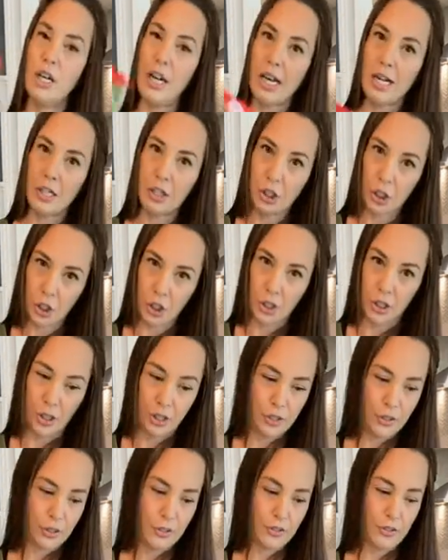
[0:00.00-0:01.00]
and sugar.
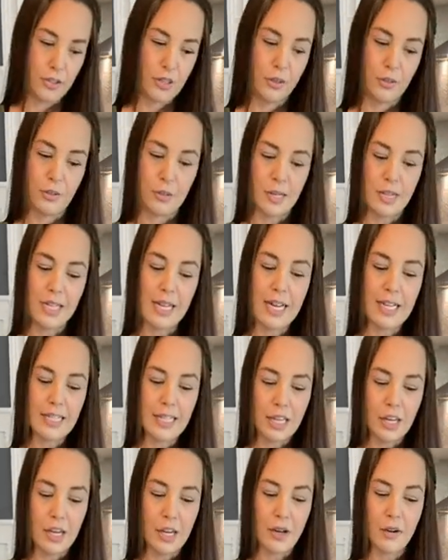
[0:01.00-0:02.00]
So what does that
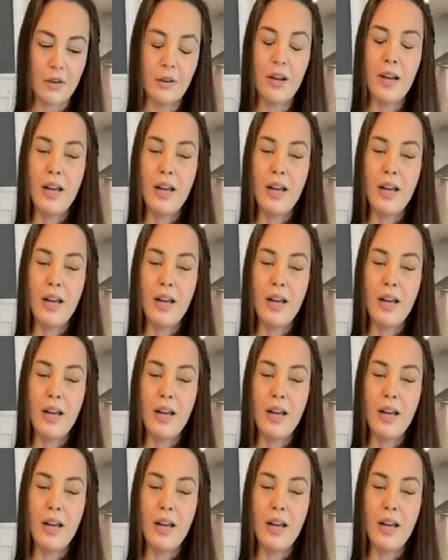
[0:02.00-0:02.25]
tell you?